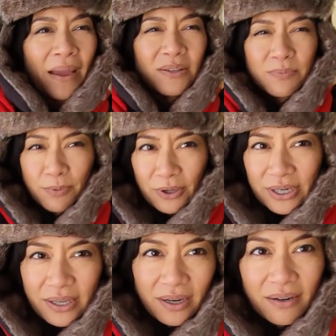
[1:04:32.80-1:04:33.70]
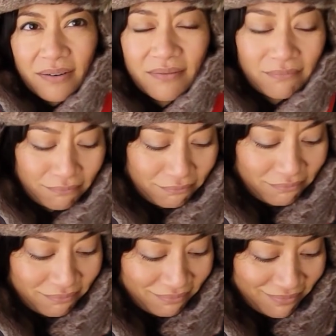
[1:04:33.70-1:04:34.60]
Because you're here
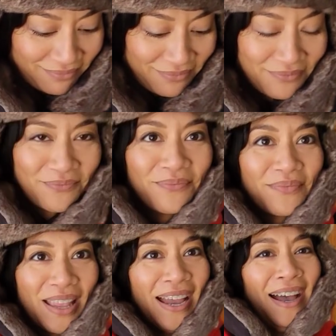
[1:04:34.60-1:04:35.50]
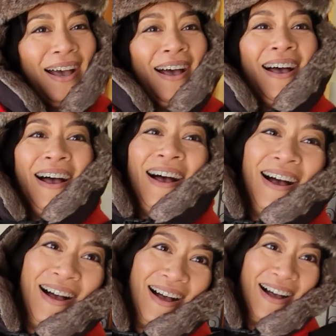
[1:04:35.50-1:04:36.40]
because you're out of this world.
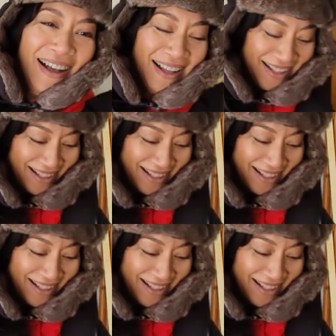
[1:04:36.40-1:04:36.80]
That's why you're